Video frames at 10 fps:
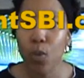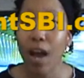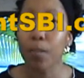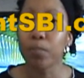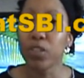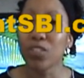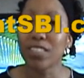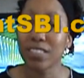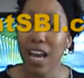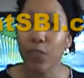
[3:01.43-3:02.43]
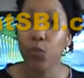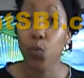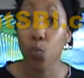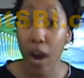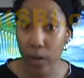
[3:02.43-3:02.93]
you how to build a site the
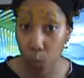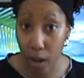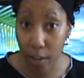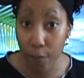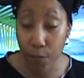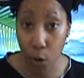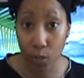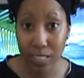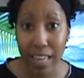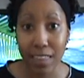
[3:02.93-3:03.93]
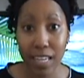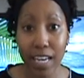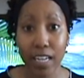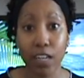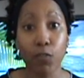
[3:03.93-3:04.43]
right way first. And
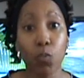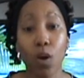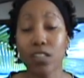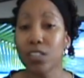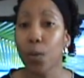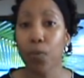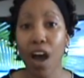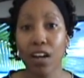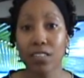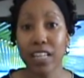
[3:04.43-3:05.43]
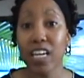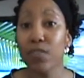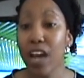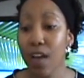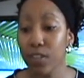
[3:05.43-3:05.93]
then if you want to sell products, they
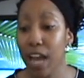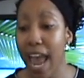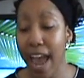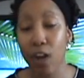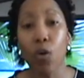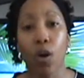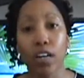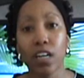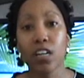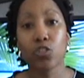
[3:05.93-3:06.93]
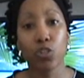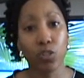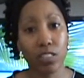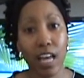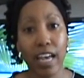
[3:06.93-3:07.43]
even have an add-on to
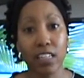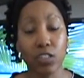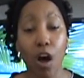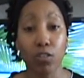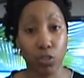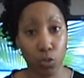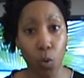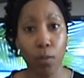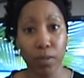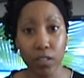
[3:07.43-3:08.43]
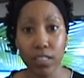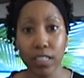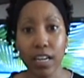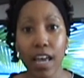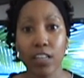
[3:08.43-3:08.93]
your site. It's called Store Build
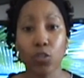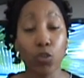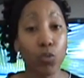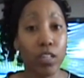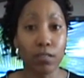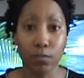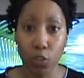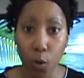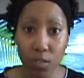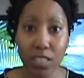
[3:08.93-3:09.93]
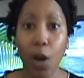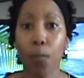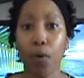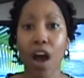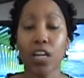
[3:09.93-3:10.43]
It. So you can, you know,
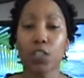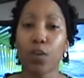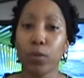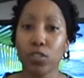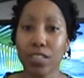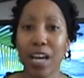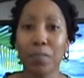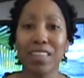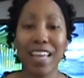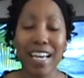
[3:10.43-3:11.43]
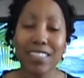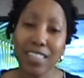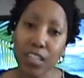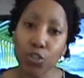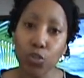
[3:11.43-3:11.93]
sell products from your site, but they
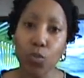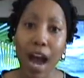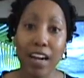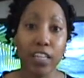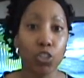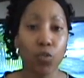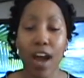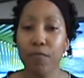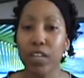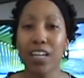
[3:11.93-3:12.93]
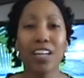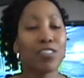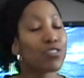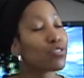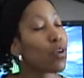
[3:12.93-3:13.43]
teach you how to get traffic.
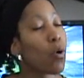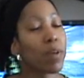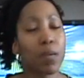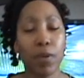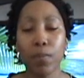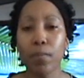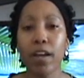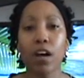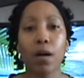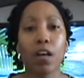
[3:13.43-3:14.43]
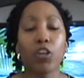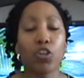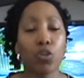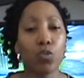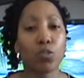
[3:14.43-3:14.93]
So many people make a, a
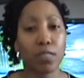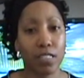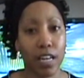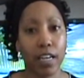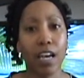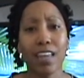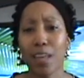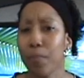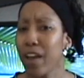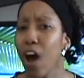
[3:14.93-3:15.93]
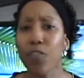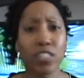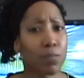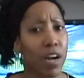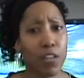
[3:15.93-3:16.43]
huge mistake. They pay all
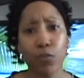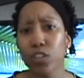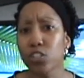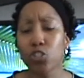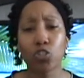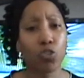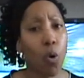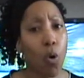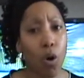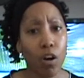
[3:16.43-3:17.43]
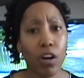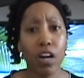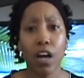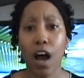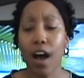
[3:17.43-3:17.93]
this money for the store,
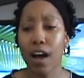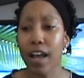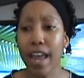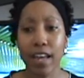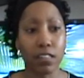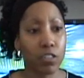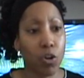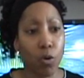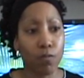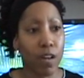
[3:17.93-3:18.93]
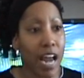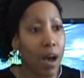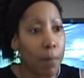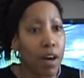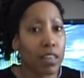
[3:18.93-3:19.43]
uh, and you know,
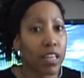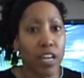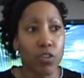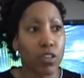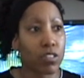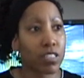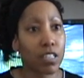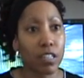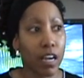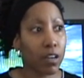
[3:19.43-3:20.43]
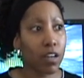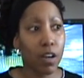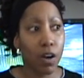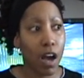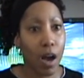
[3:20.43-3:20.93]
a month later they're sitting like,
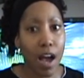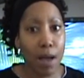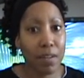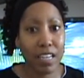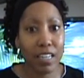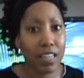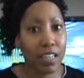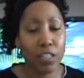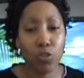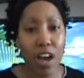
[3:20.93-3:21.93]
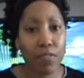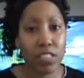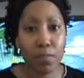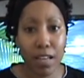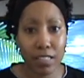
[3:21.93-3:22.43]
I'm not getting any
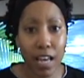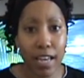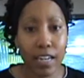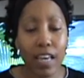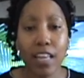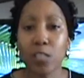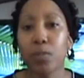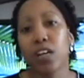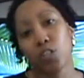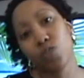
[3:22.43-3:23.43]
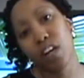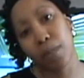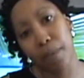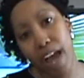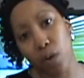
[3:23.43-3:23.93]
traffic to my site. That's because you've
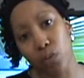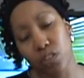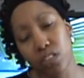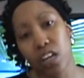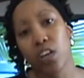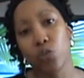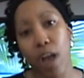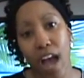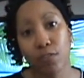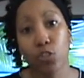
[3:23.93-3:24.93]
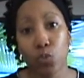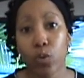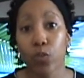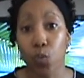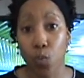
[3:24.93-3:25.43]
done it backwards. You have to
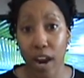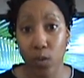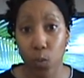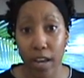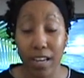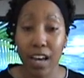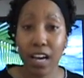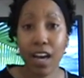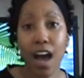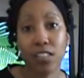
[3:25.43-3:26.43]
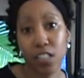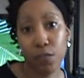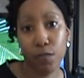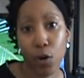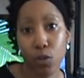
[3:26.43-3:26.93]
do it the right way.
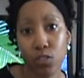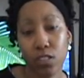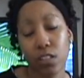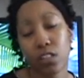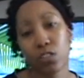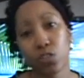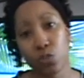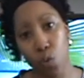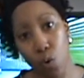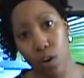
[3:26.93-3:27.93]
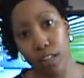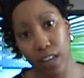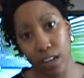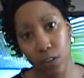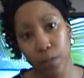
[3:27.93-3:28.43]
Content first, store
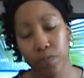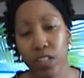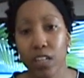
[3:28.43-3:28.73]
later.